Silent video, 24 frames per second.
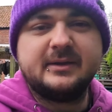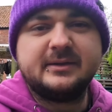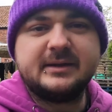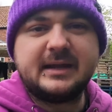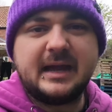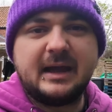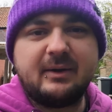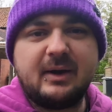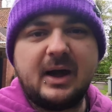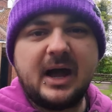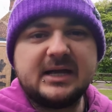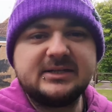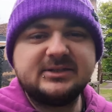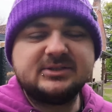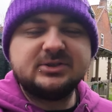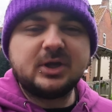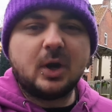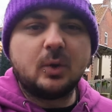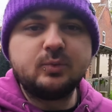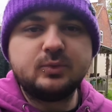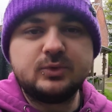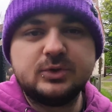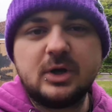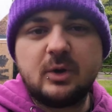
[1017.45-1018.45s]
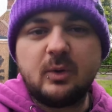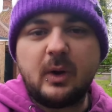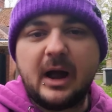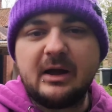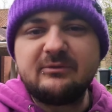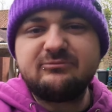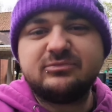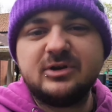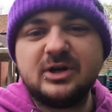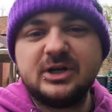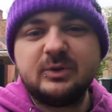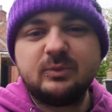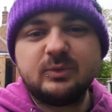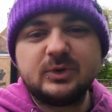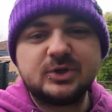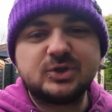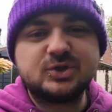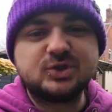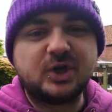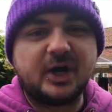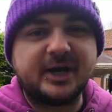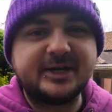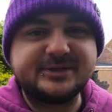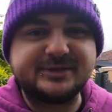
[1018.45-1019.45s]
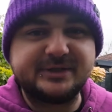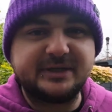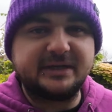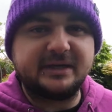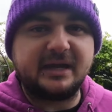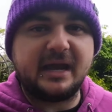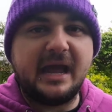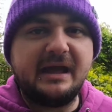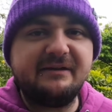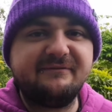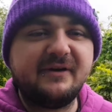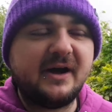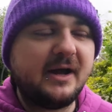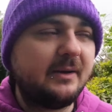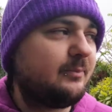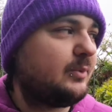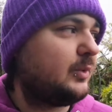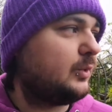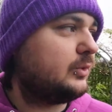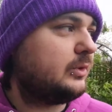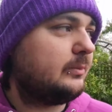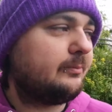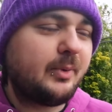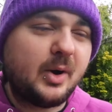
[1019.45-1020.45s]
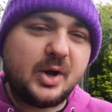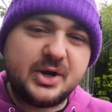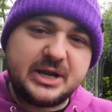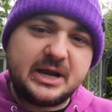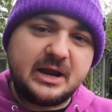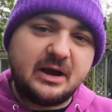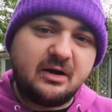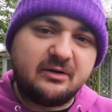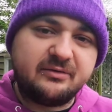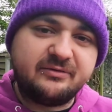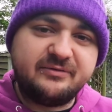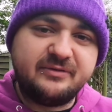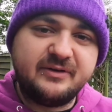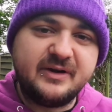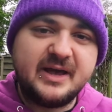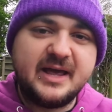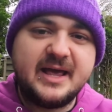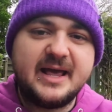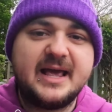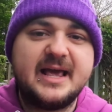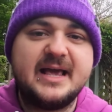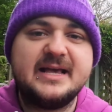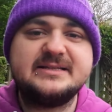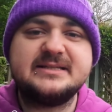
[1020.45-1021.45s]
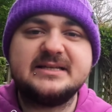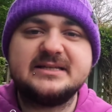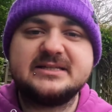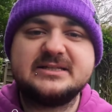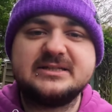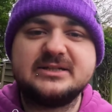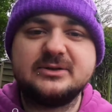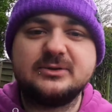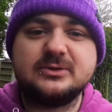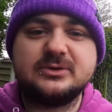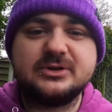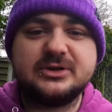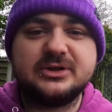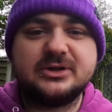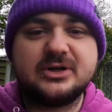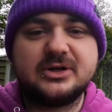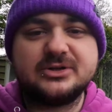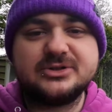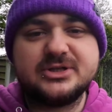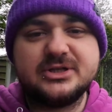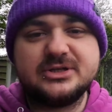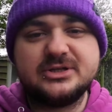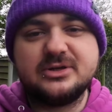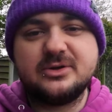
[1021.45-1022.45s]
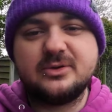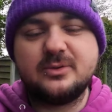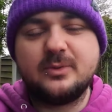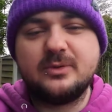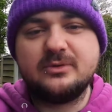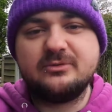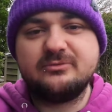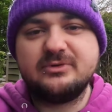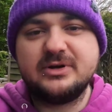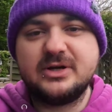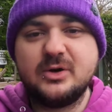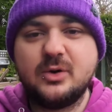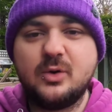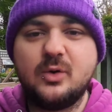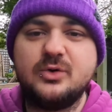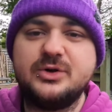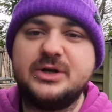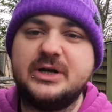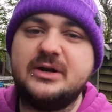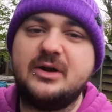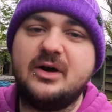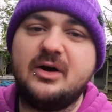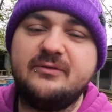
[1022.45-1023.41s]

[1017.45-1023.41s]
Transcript: Now I don't know, I really want to try something. If I pull the body off, is it still going to continue recording?